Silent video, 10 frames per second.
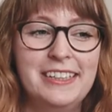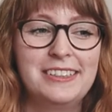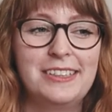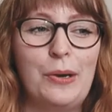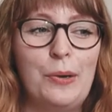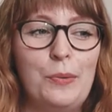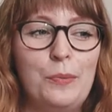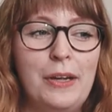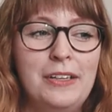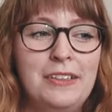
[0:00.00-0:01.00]
So
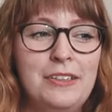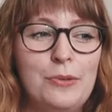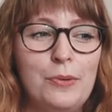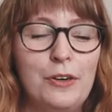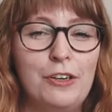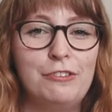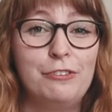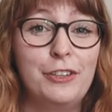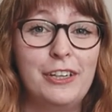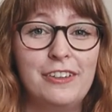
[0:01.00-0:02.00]
when you are
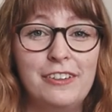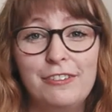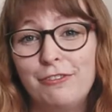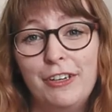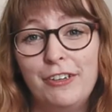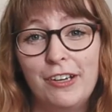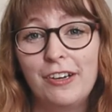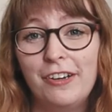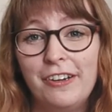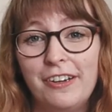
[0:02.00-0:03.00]
fearing
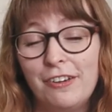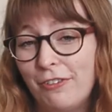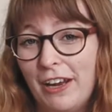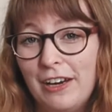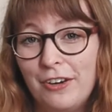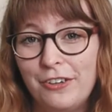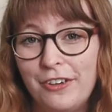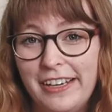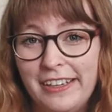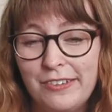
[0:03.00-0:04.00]
a failure
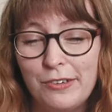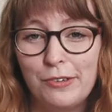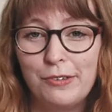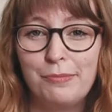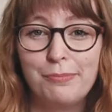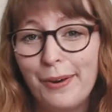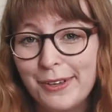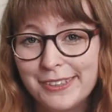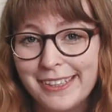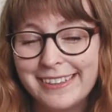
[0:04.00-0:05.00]
in your
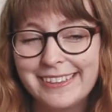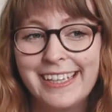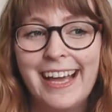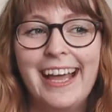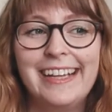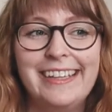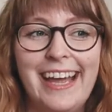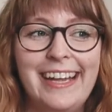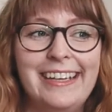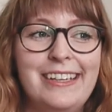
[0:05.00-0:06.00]
process,
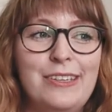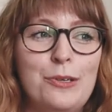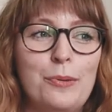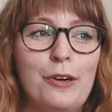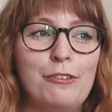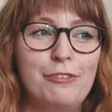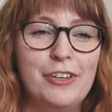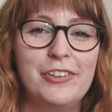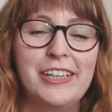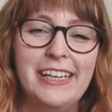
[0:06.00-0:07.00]
then you are
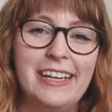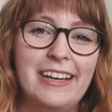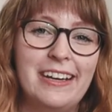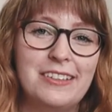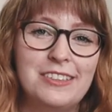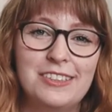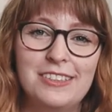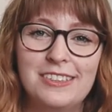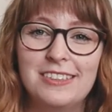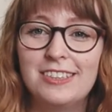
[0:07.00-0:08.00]
fearing a
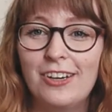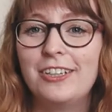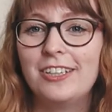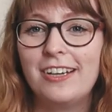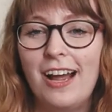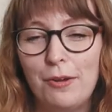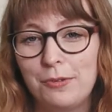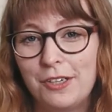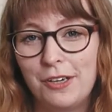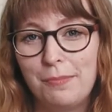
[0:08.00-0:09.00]
certain
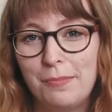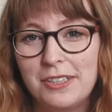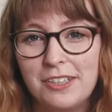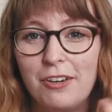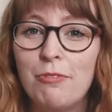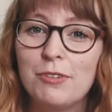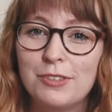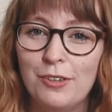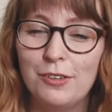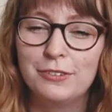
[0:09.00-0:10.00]
outcome, a certain
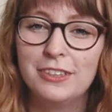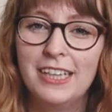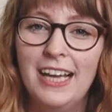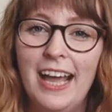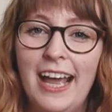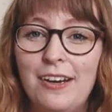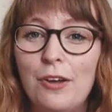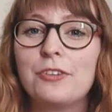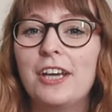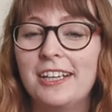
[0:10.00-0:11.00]
result, and
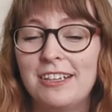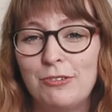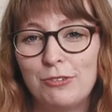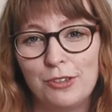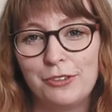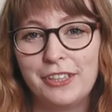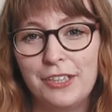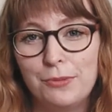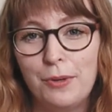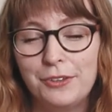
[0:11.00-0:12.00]
not getting the results
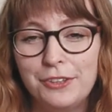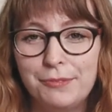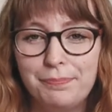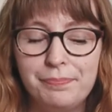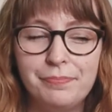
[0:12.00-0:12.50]
that you want.